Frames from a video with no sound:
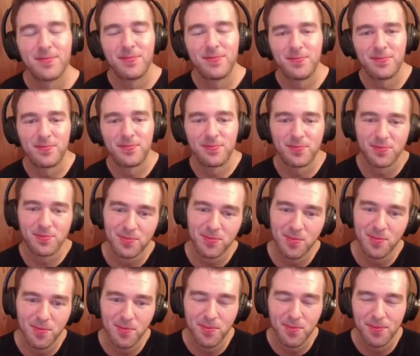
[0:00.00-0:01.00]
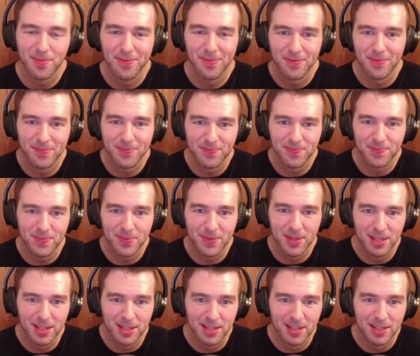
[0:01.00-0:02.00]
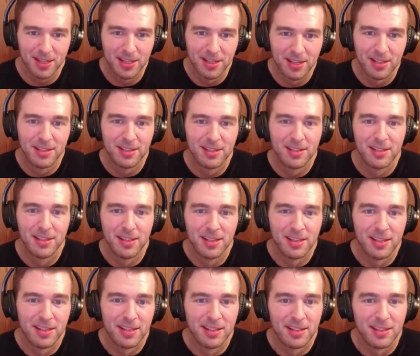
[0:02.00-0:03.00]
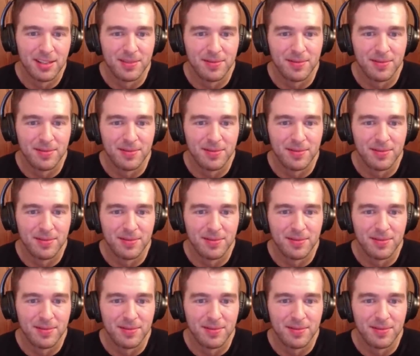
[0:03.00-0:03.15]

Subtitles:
No words are spoken by the person on screen.